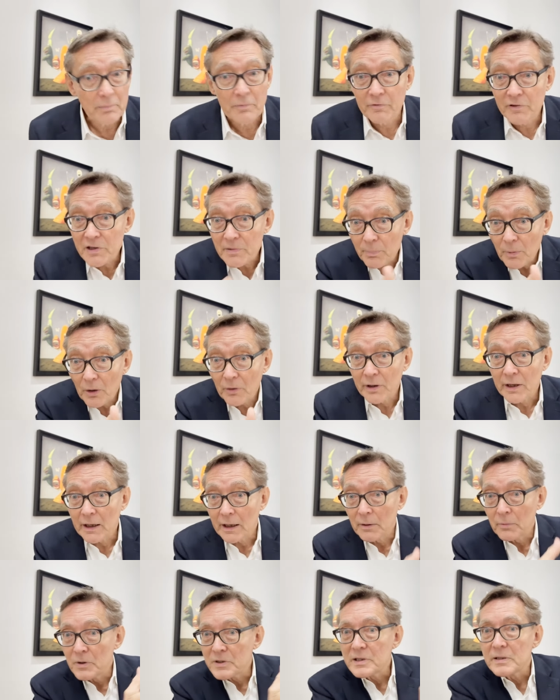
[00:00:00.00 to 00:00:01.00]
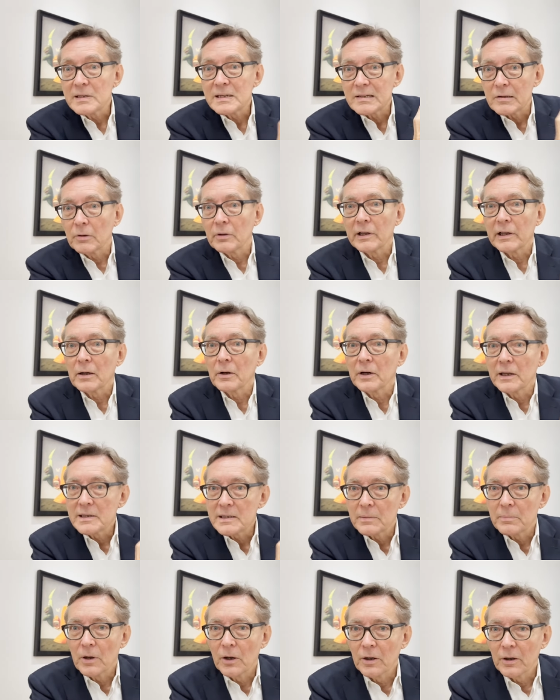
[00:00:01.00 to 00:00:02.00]
this, morning he was installing
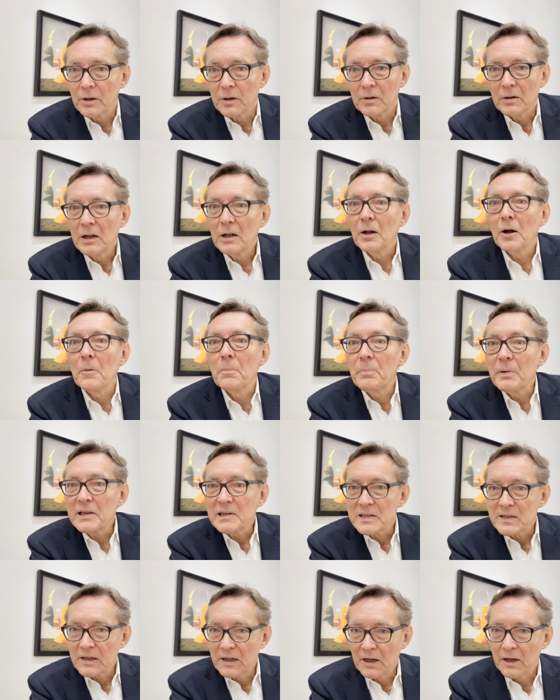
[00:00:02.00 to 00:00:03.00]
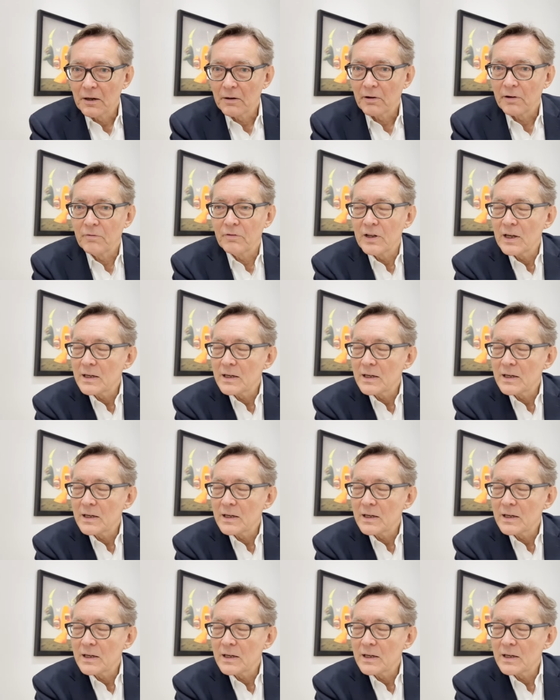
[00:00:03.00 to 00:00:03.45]
uh, a piece here in the